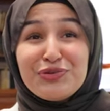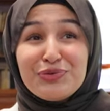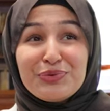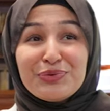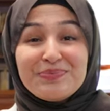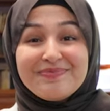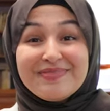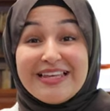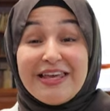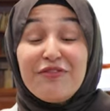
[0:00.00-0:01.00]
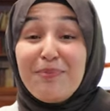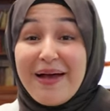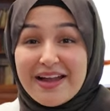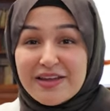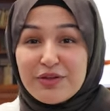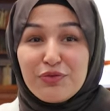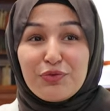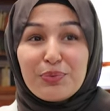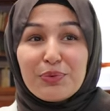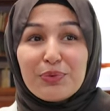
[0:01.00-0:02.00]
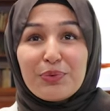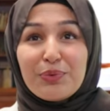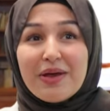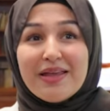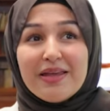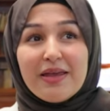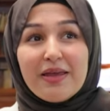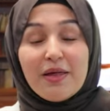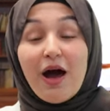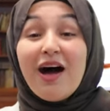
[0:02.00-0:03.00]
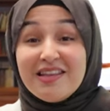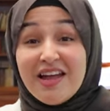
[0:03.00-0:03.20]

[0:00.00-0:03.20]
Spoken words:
to give back through our